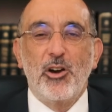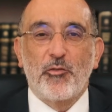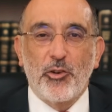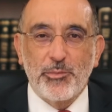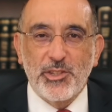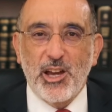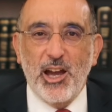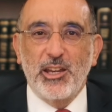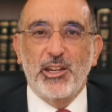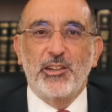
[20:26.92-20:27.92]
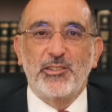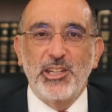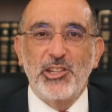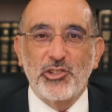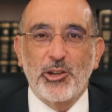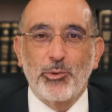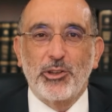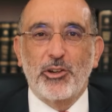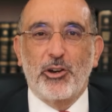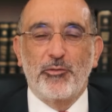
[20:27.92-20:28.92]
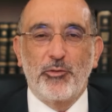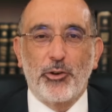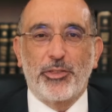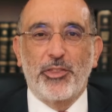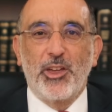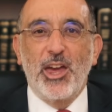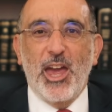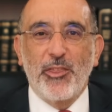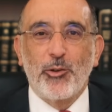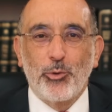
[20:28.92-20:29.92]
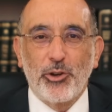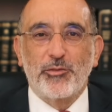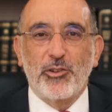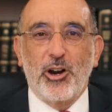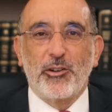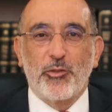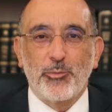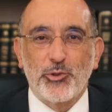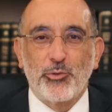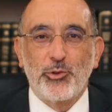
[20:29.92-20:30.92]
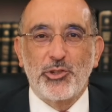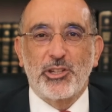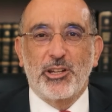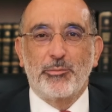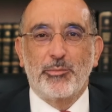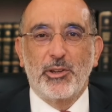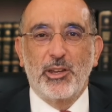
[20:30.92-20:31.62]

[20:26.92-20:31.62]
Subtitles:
from Zion teaching will go forth, and the word of God from Jerusalem.